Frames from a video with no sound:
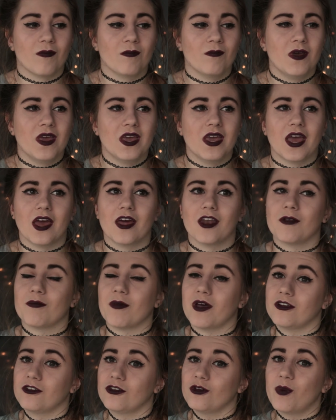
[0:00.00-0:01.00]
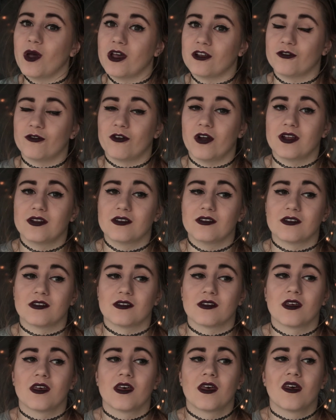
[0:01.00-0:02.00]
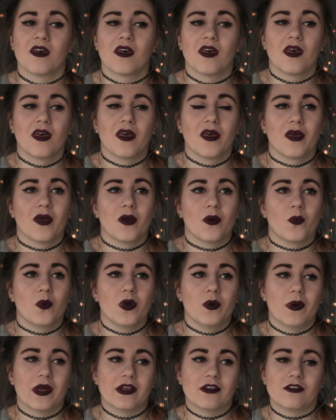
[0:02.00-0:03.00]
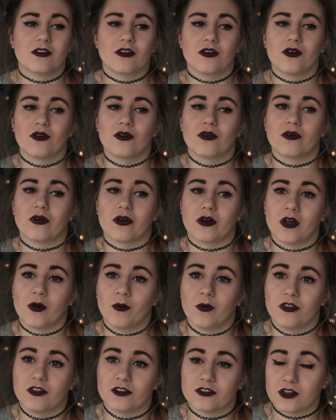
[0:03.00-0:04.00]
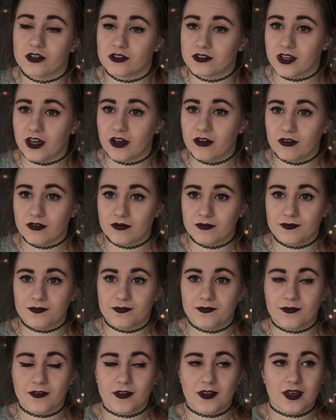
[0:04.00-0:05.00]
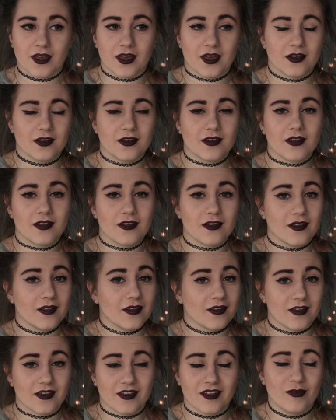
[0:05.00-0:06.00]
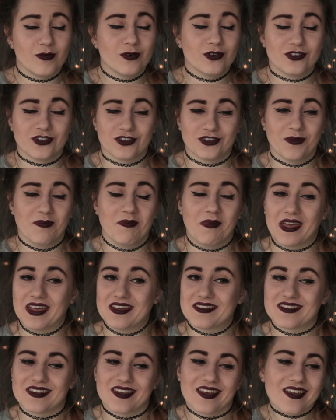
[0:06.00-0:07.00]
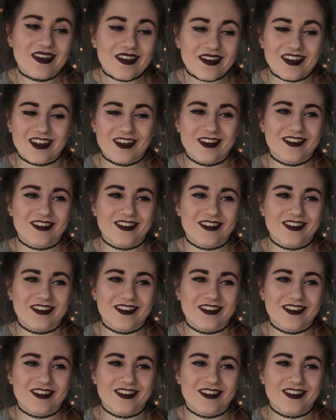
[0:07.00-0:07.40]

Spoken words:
me and my two best friends, we went to Rock Out With Your Socks Out, and it was just amazing.